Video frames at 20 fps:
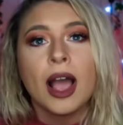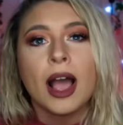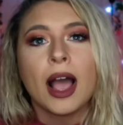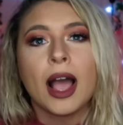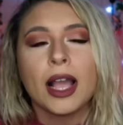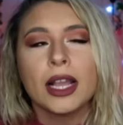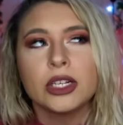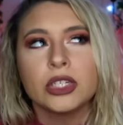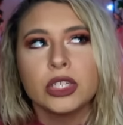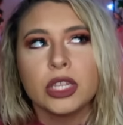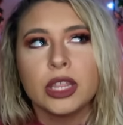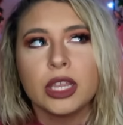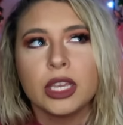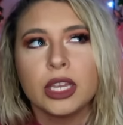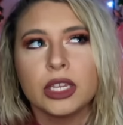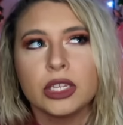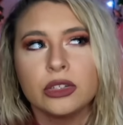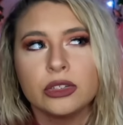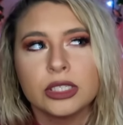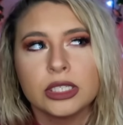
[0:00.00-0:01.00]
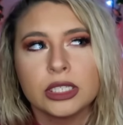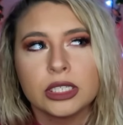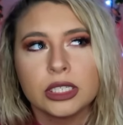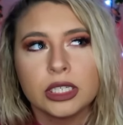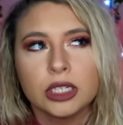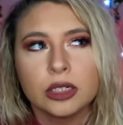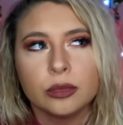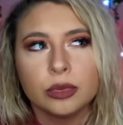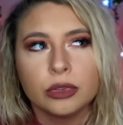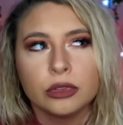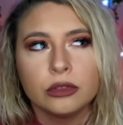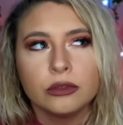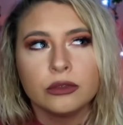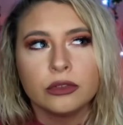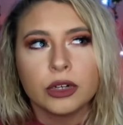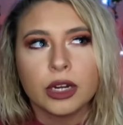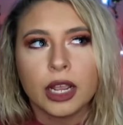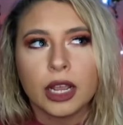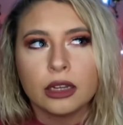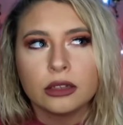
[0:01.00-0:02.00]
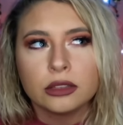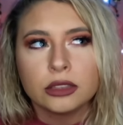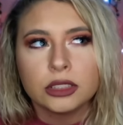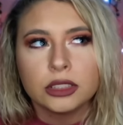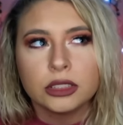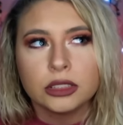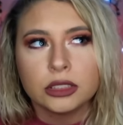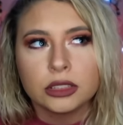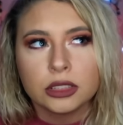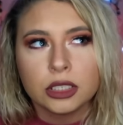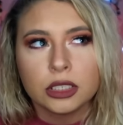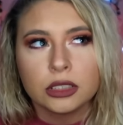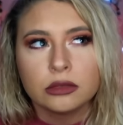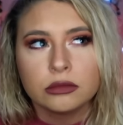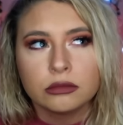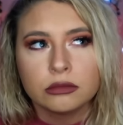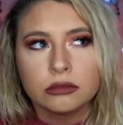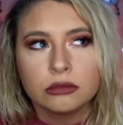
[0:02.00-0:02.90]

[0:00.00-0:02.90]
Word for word: I actually think I used it to get approved for a house years ago.